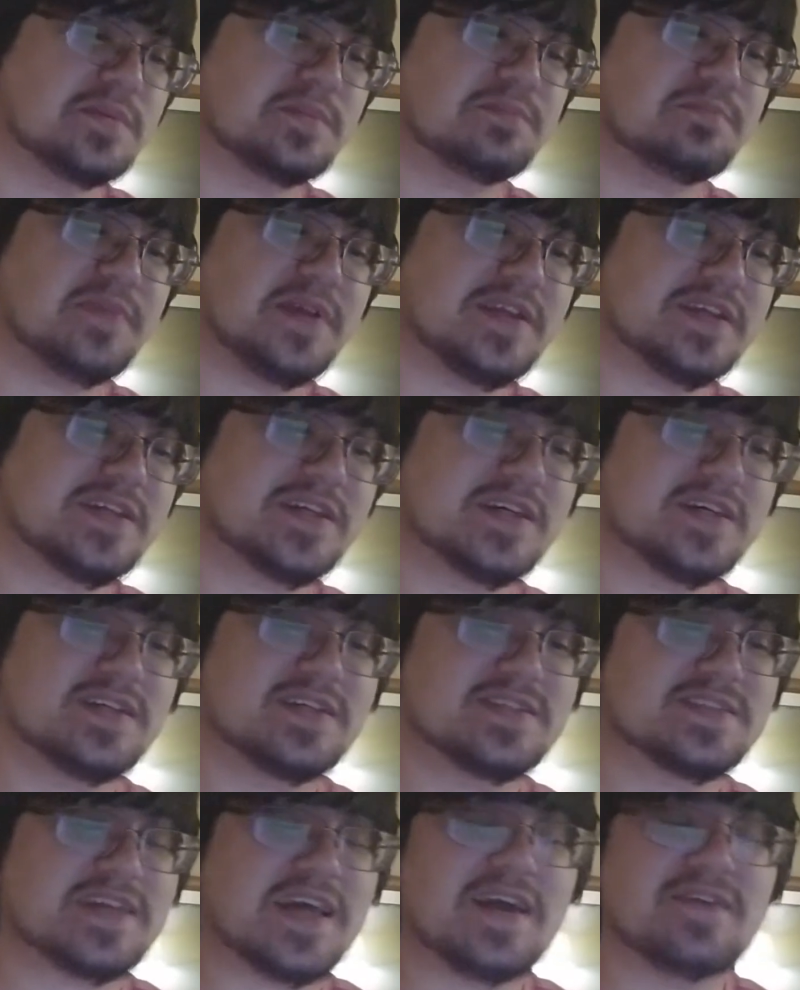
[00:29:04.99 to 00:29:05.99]

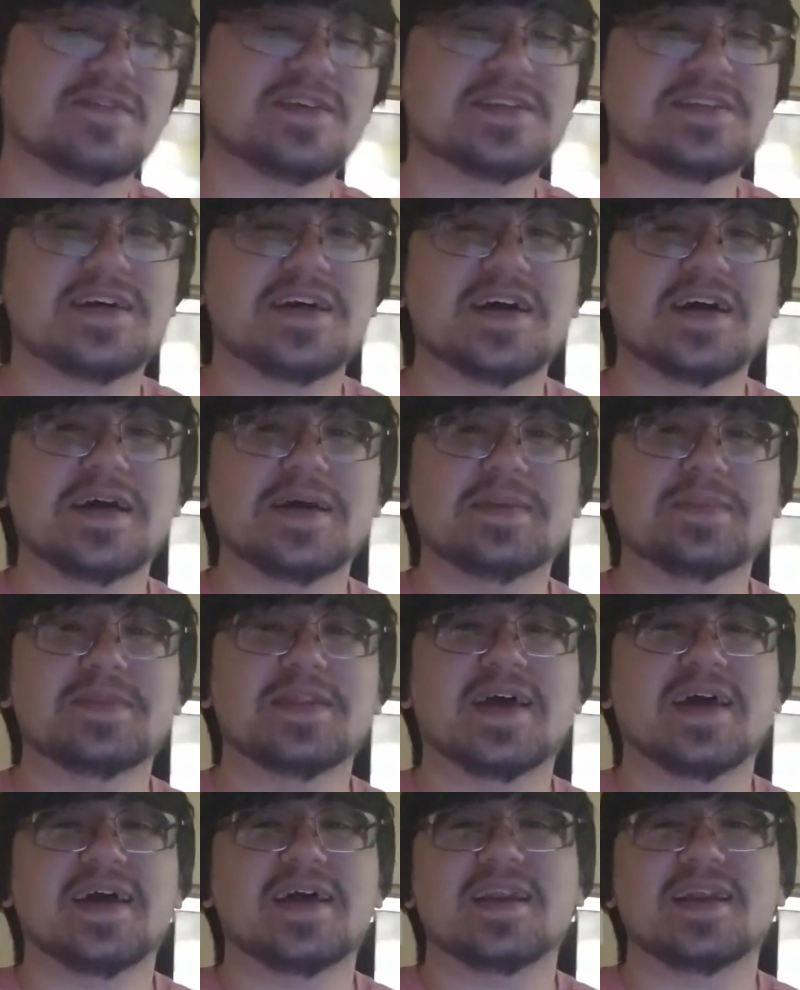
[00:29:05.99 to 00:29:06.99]
because every time
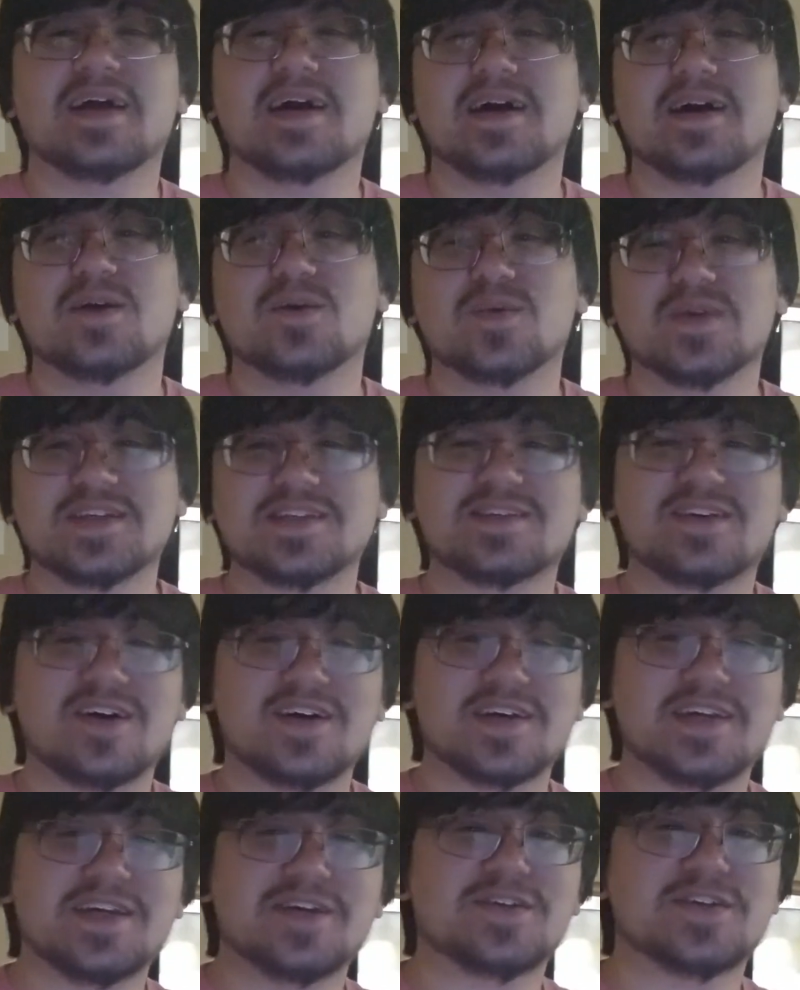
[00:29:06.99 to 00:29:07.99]
that we saw
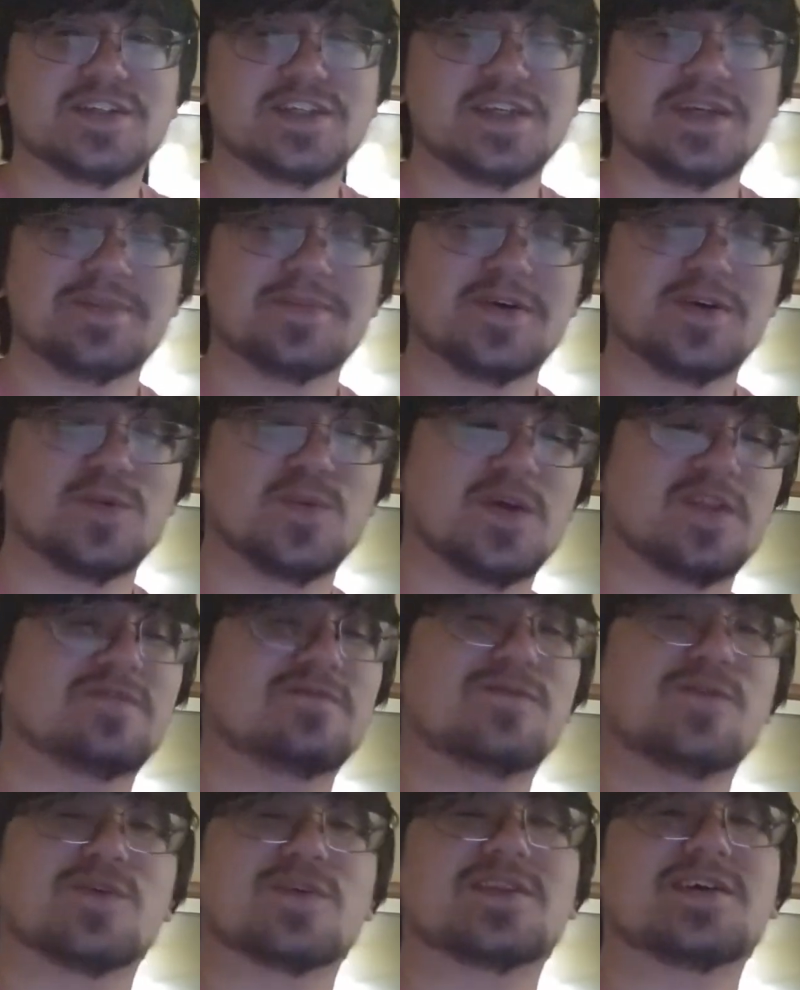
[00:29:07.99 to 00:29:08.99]
Kirishima with
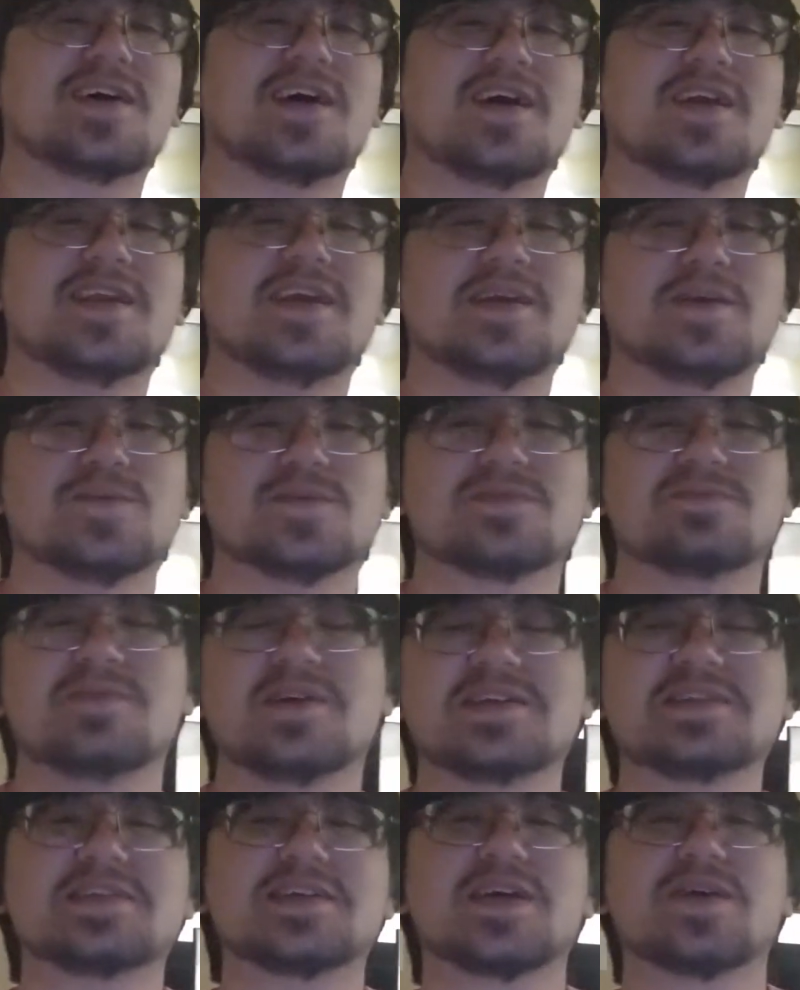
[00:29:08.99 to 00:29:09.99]
Fourth Kind, he was
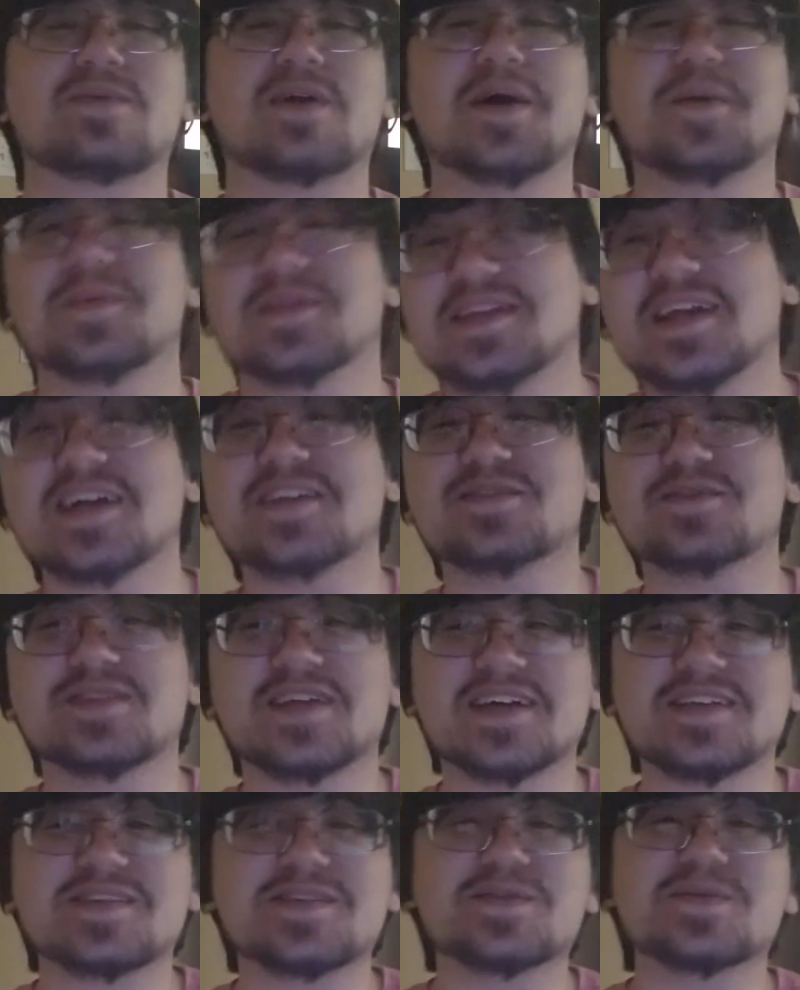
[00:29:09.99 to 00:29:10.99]
messing around with
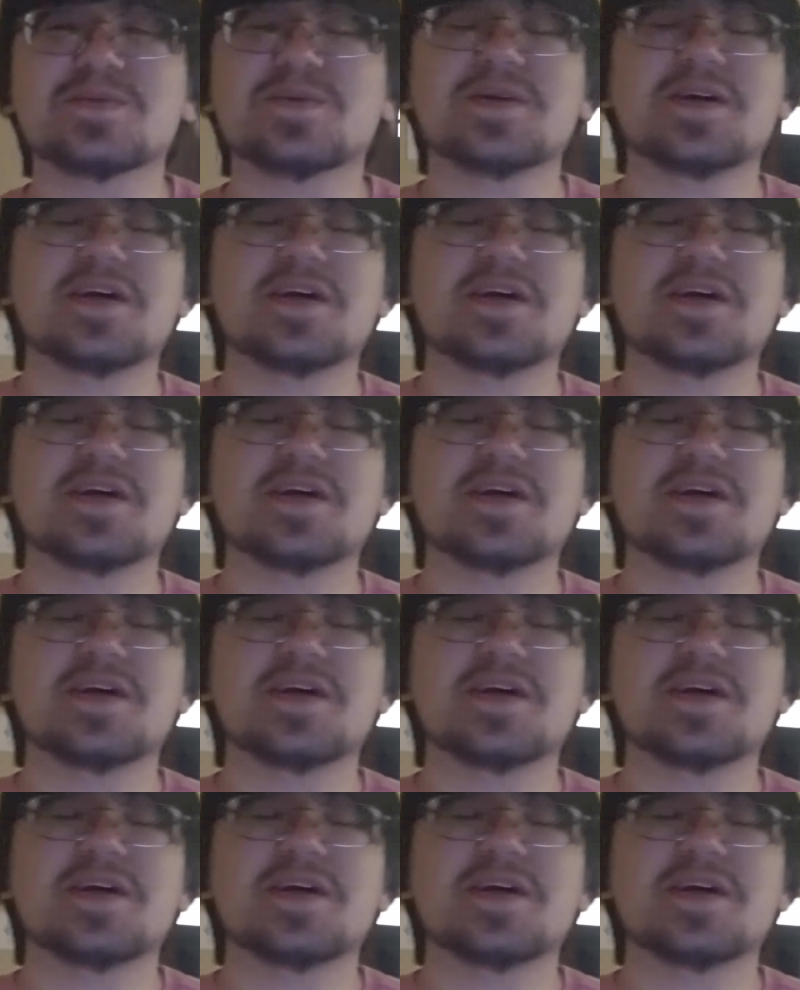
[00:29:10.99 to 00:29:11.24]
Tetsu,